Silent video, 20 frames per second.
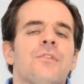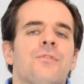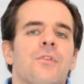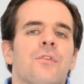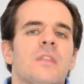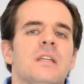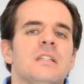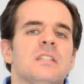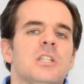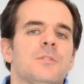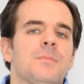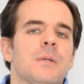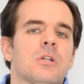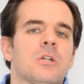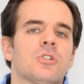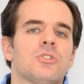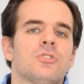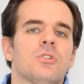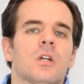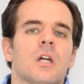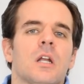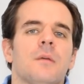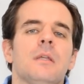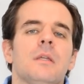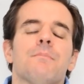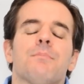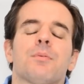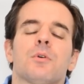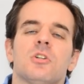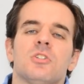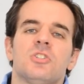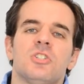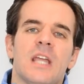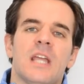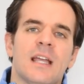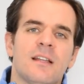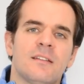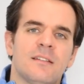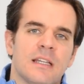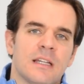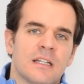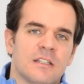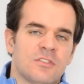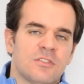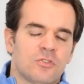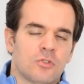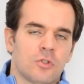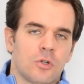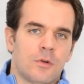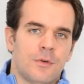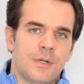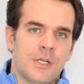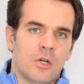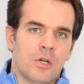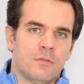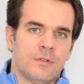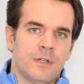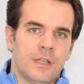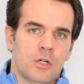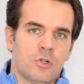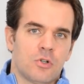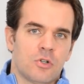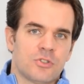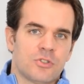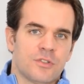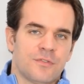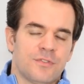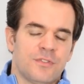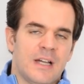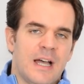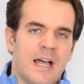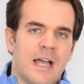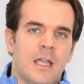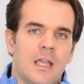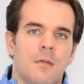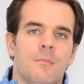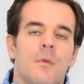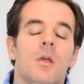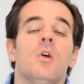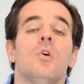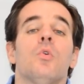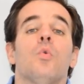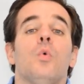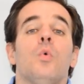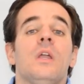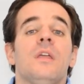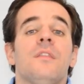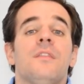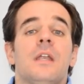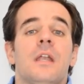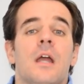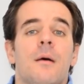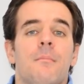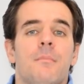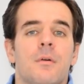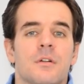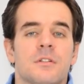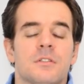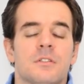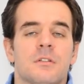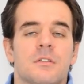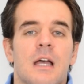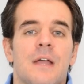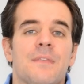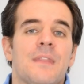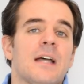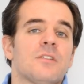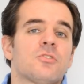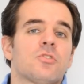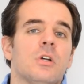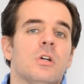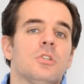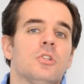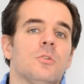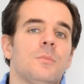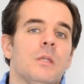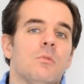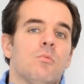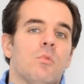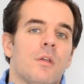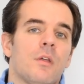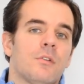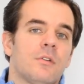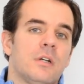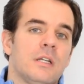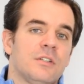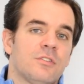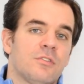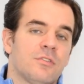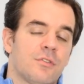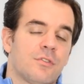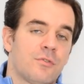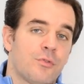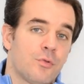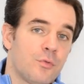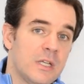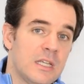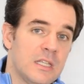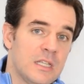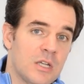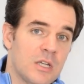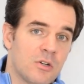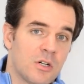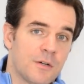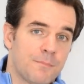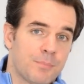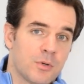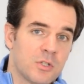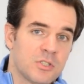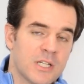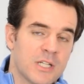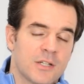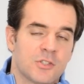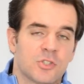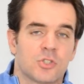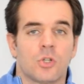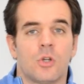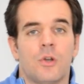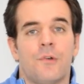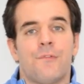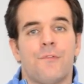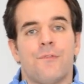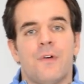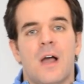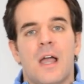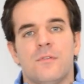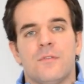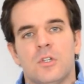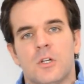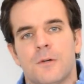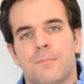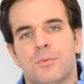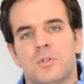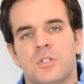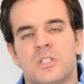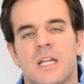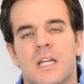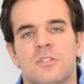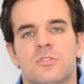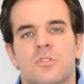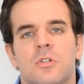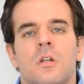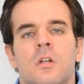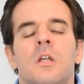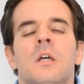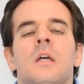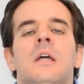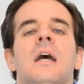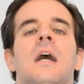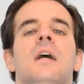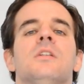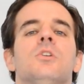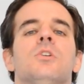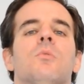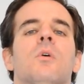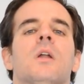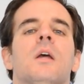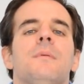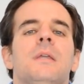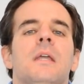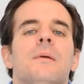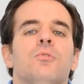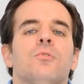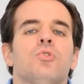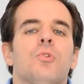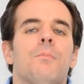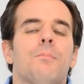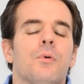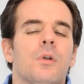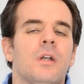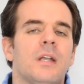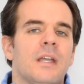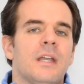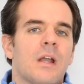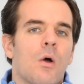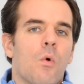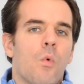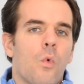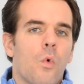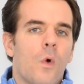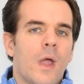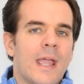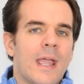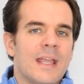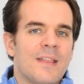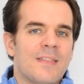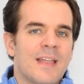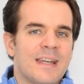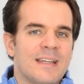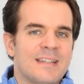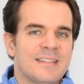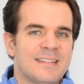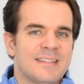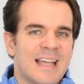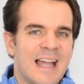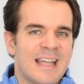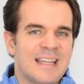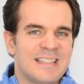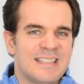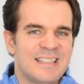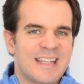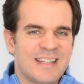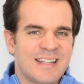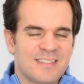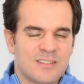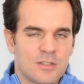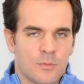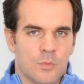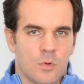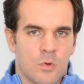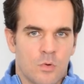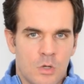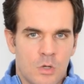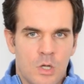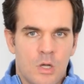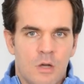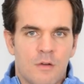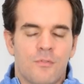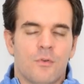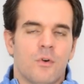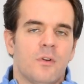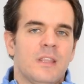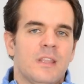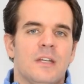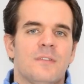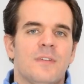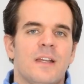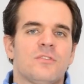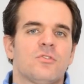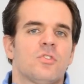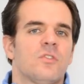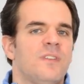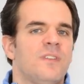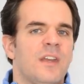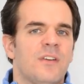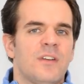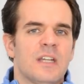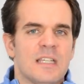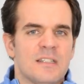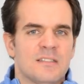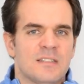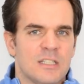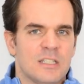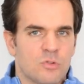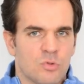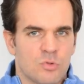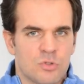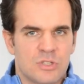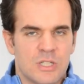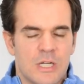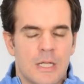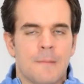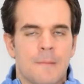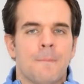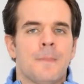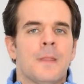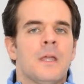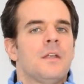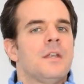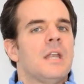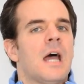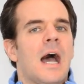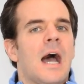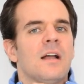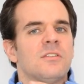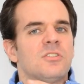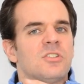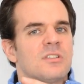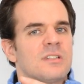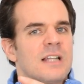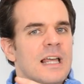for this is because you're going to be projecting a story over the course of time with the numbers. And that's going to be whether it's 3-year projection, 5-year projection, and you want to be able to put it in a way that is digestible for the investor, very easy to see. Not just